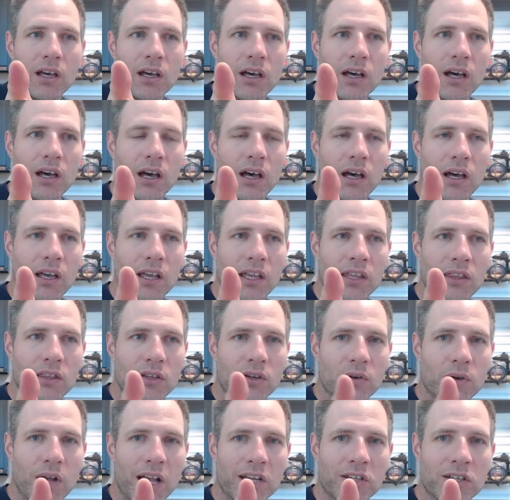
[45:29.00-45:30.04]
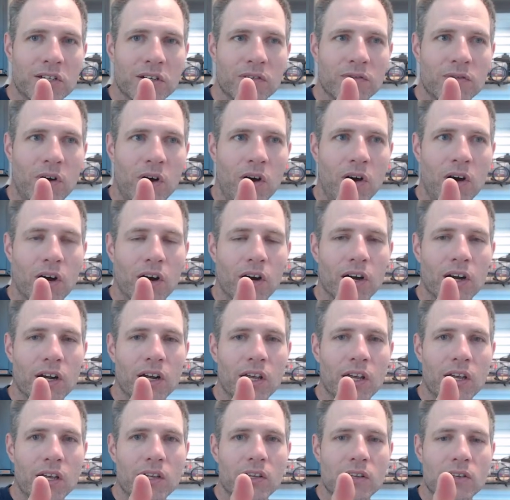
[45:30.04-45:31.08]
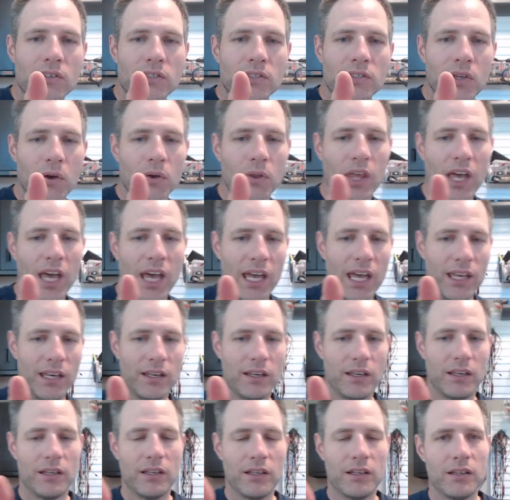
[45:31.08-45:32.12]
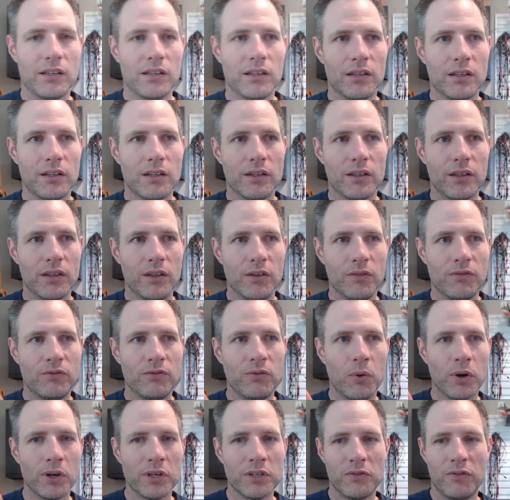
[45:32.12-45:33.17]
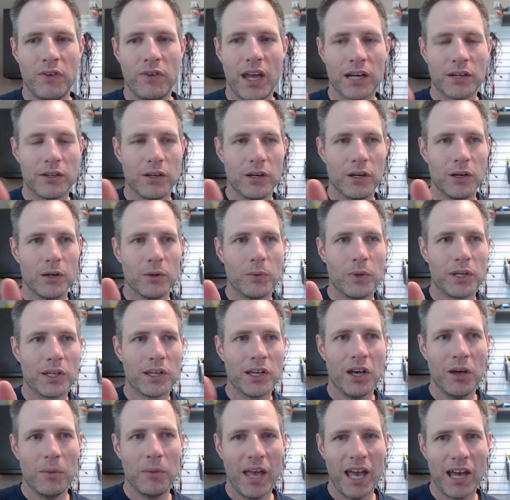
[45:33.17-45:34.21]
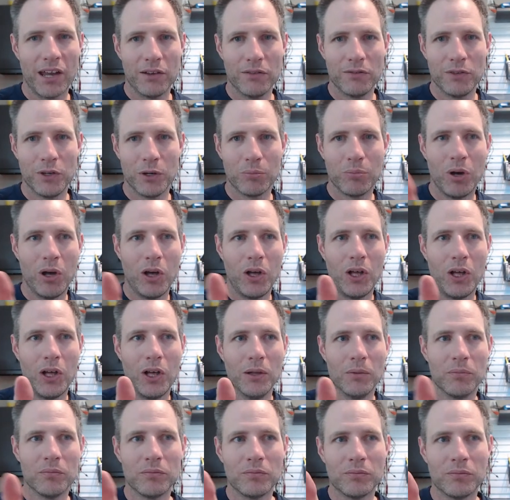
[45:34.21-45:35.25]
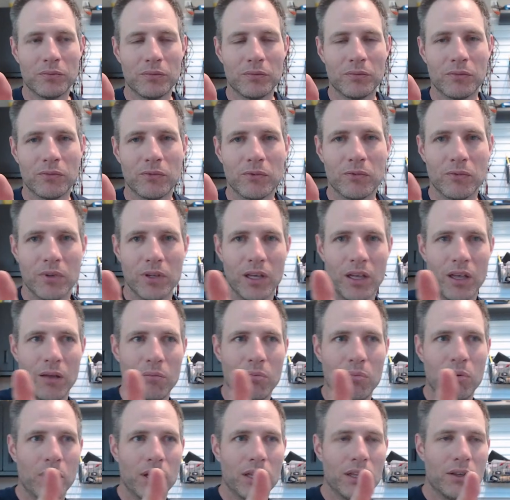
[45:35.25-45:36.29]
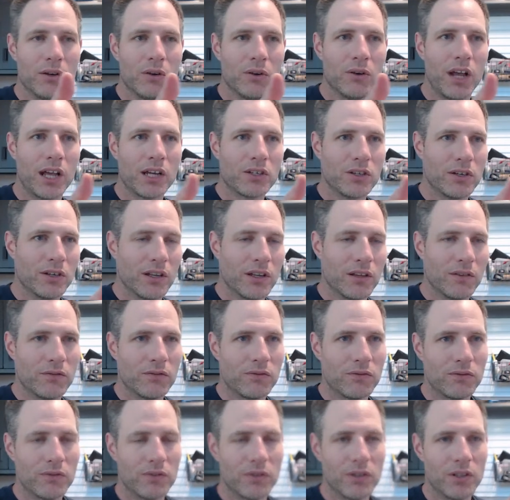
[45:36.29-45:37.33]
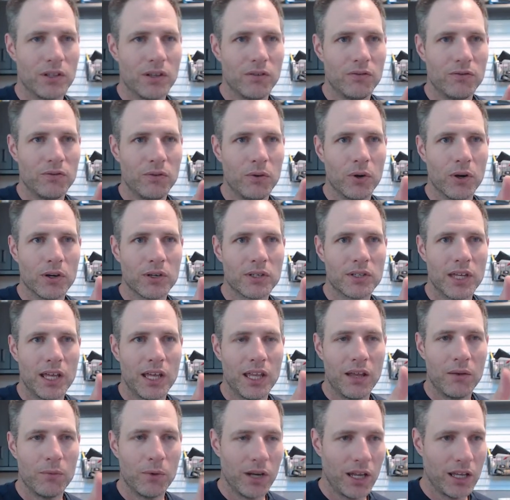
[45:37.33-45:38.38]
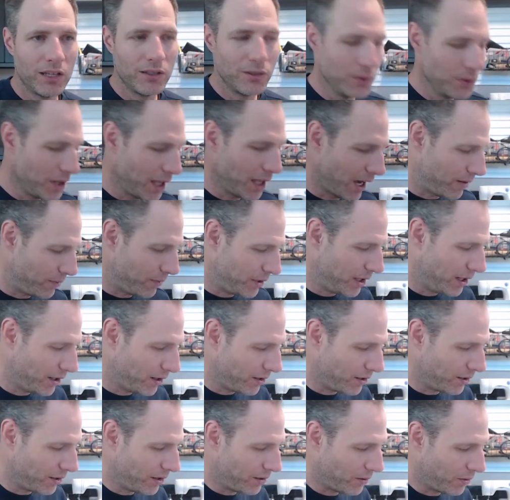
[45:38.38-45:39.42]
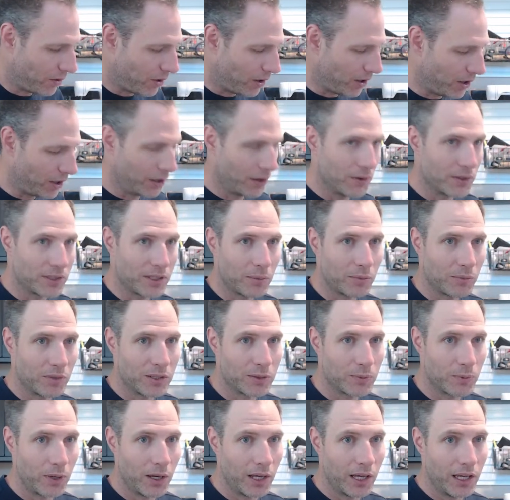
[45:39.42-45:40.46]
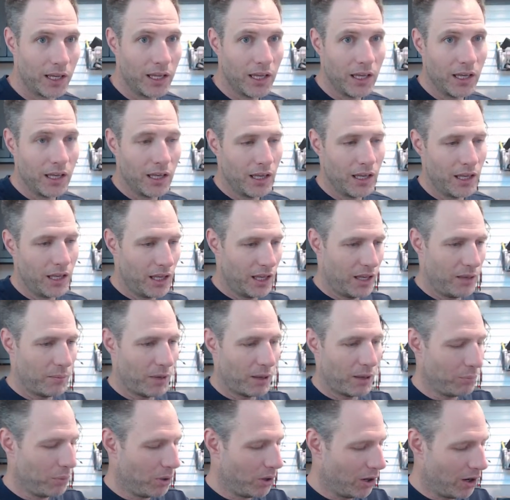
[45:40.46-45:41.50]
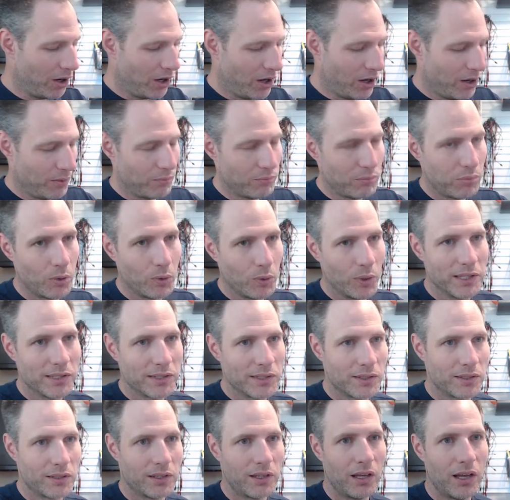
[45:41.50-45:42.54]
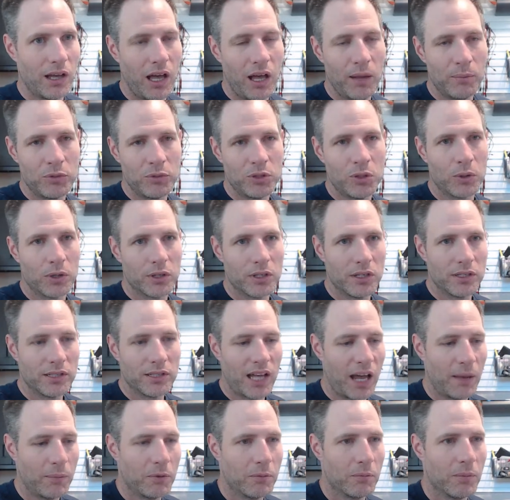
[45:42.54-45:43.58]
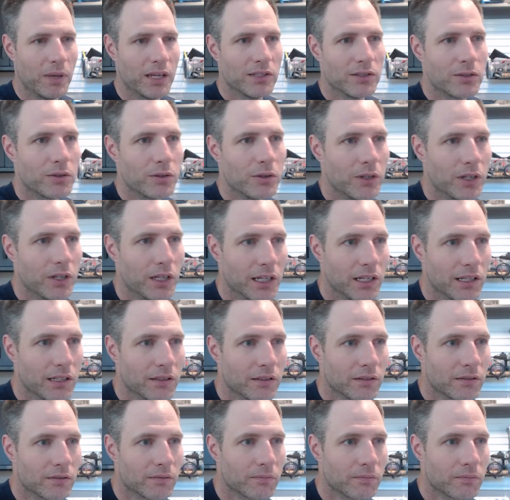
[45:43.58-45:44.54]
in the direction of R so that the force vector would come out of your palm and point in the direction of the force. And then when I do that with here, you know, R goes up this way and my palm points up toward the top of my screen.